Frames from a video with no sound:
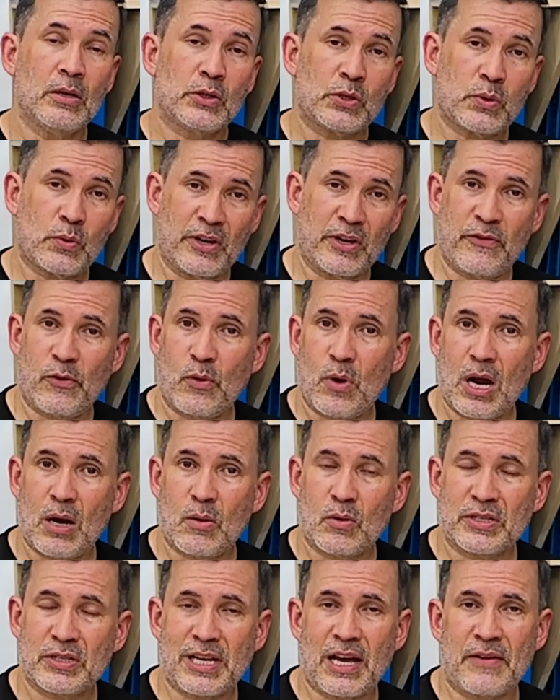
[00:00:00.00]
24
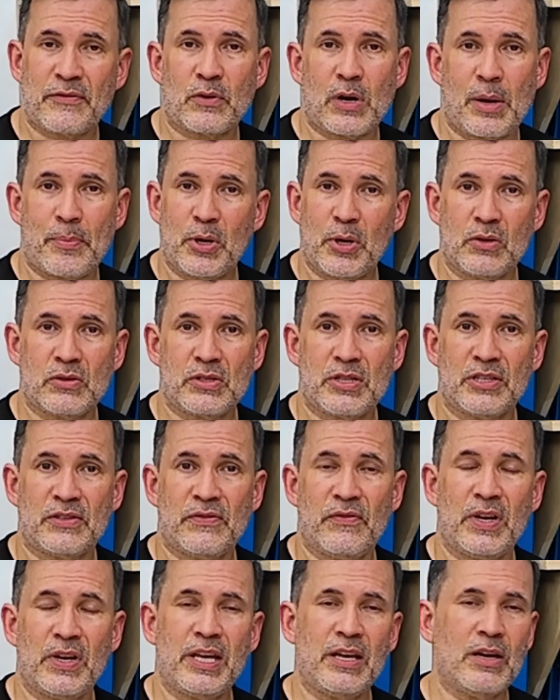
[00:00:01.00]
hours after I post this
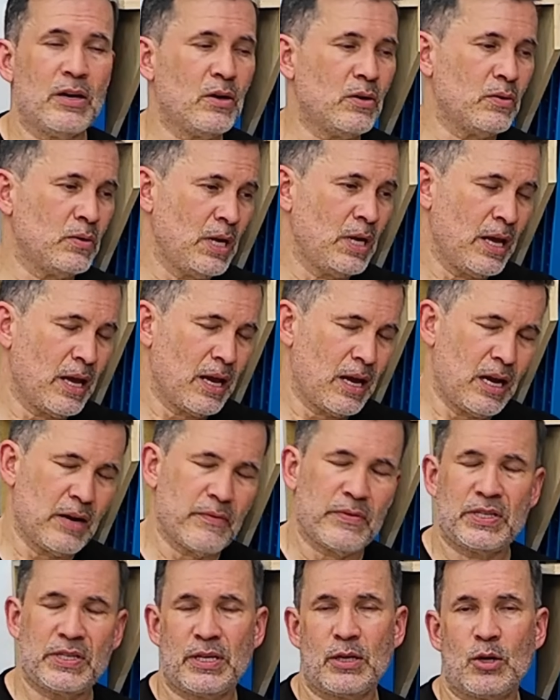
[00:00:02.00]
video,
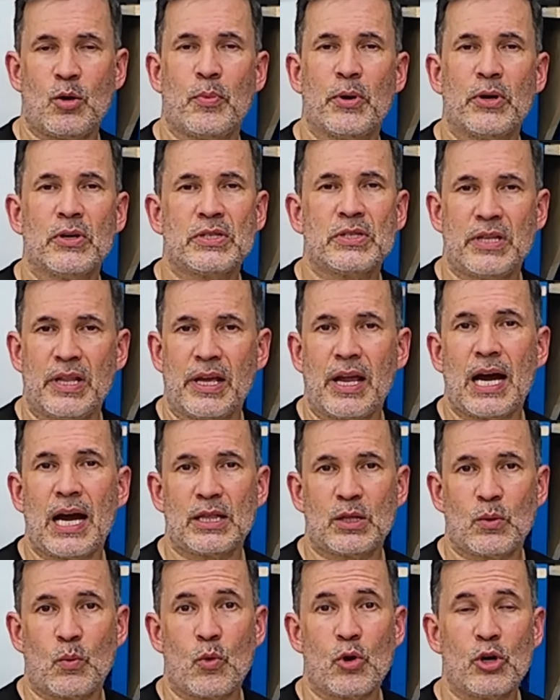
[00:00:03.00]
every single person that
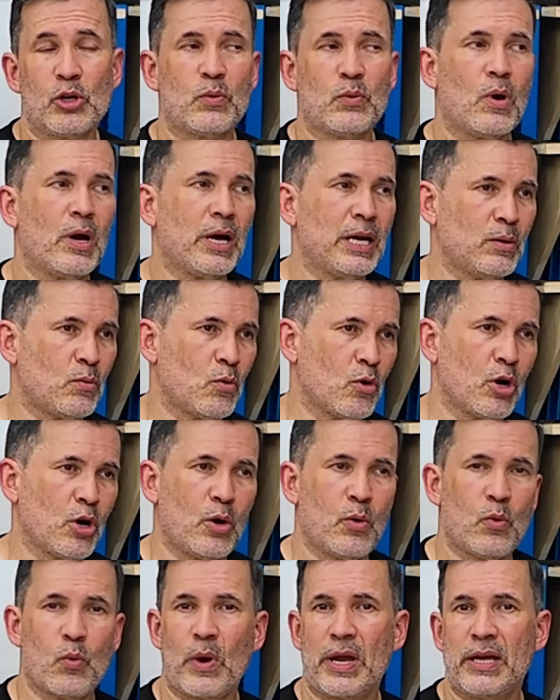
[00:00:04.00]
got the word right will
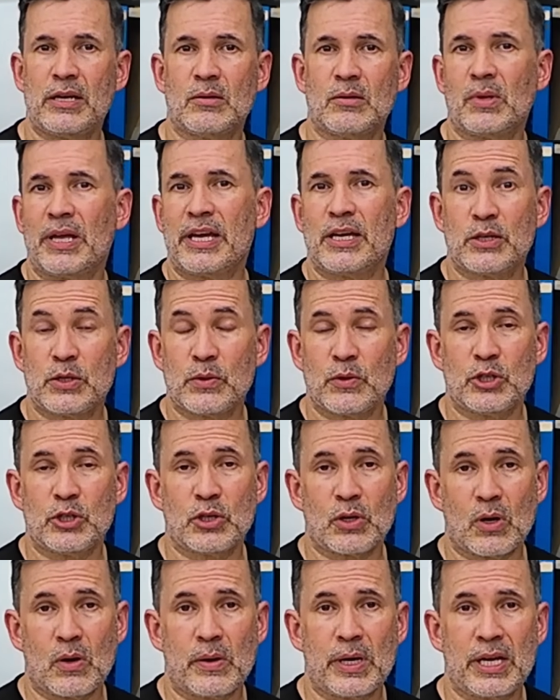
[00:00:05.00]
go randomly into a
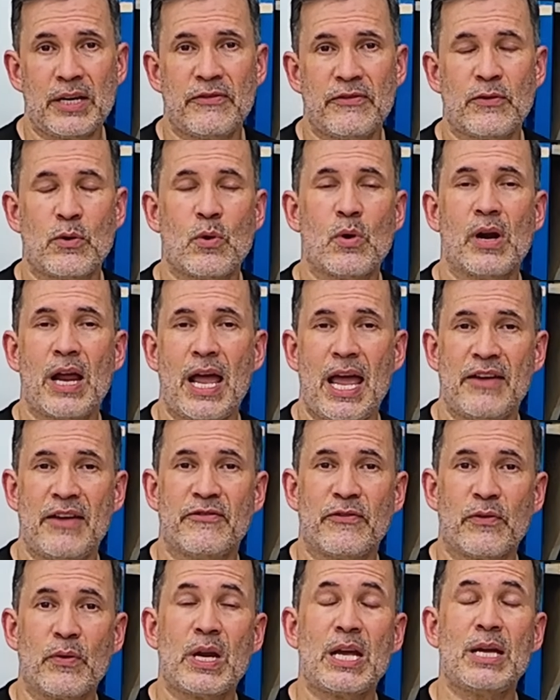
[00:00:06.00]
drawing for a
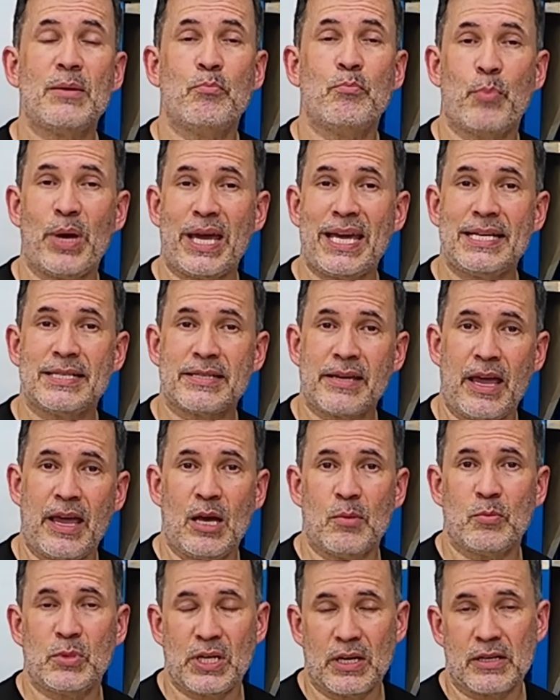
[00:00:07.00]
free base
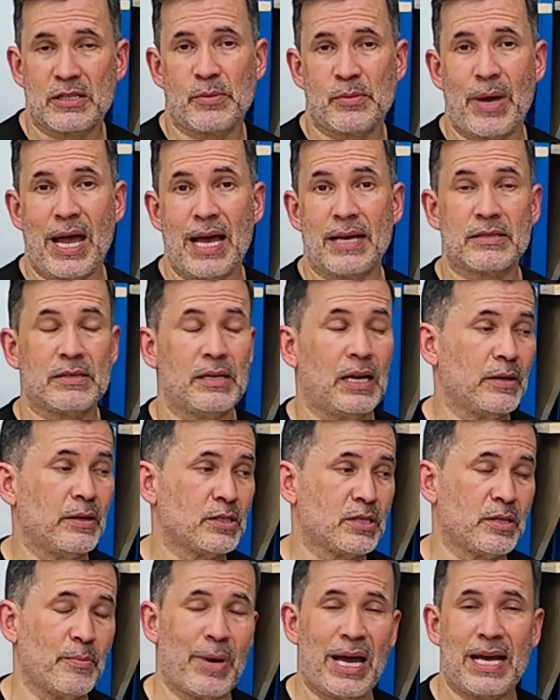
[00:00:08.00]
camp dust mask. And
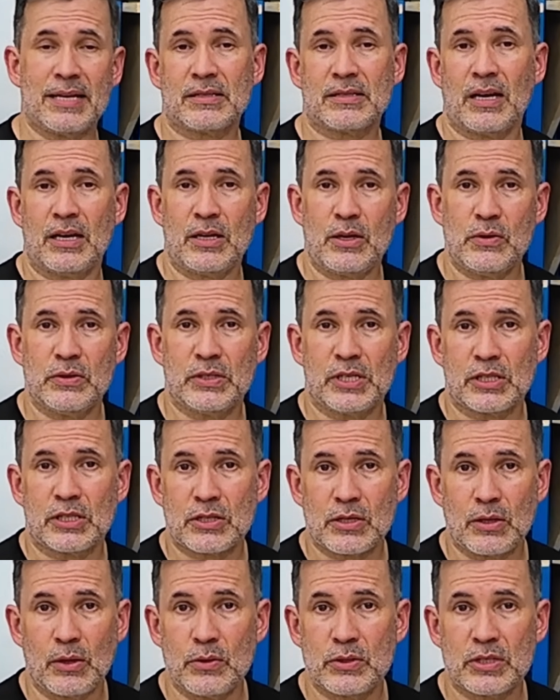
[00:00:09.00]
that's the mask I use
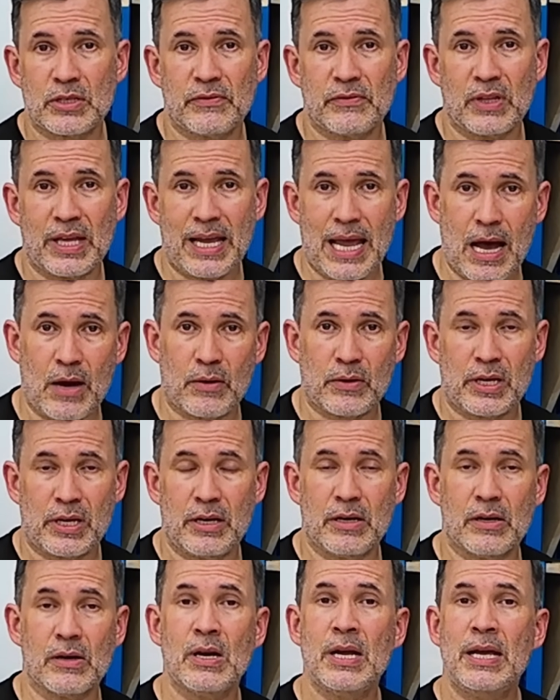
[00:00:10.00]
exclusively out
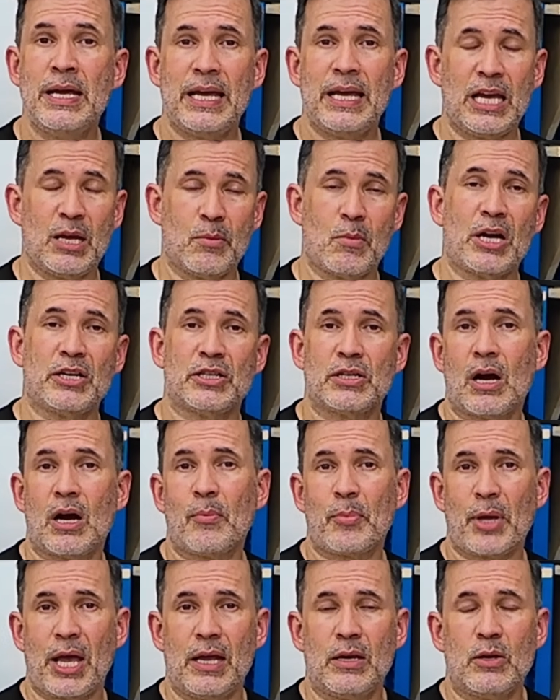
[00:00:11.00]
here in my
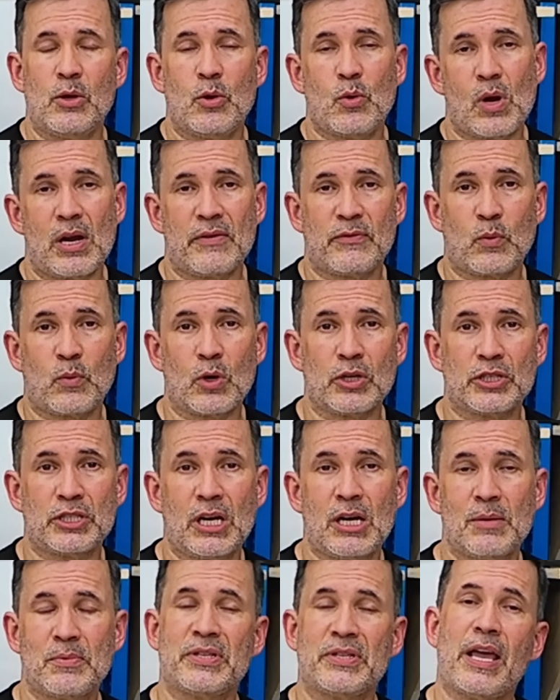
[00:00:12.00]
shop at Newcraft
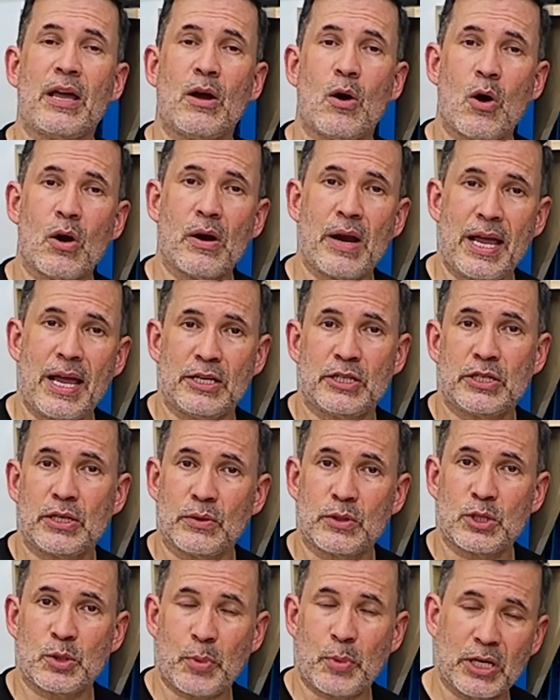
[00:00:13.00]
Workshops. They are a
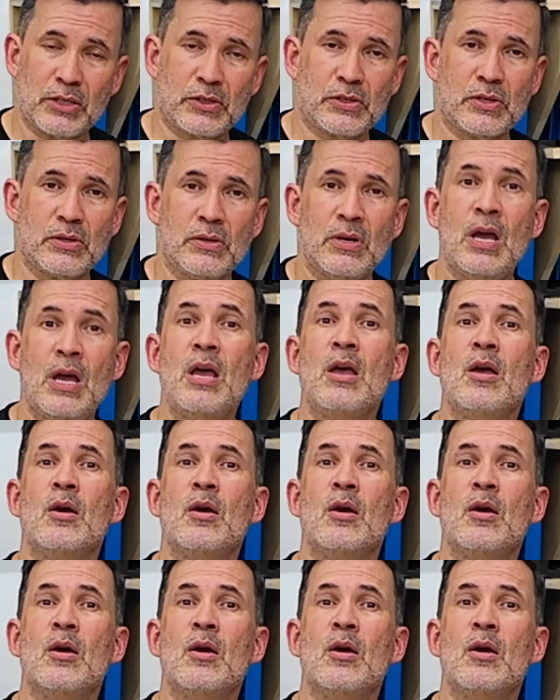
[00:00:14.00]
show sponsor,